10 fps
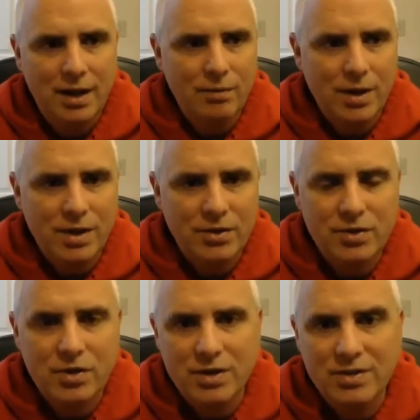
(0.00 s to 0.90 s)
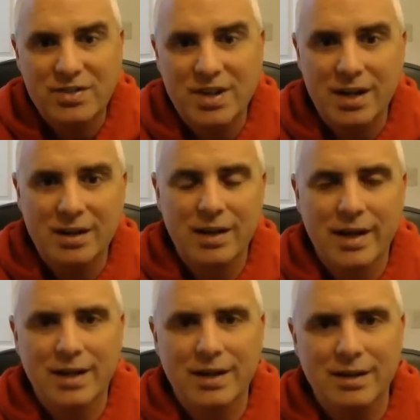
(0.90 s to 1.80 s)
One of the students said,
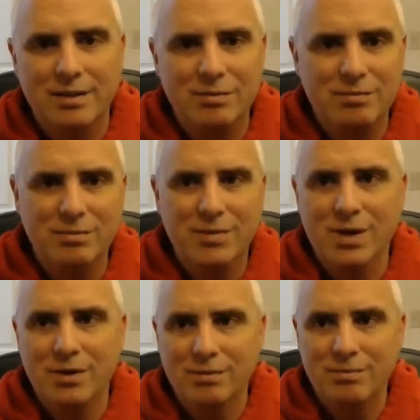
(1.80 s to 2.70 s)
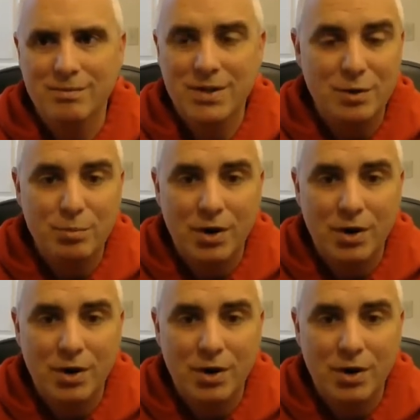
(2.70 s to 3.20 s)
like, you know, Mr.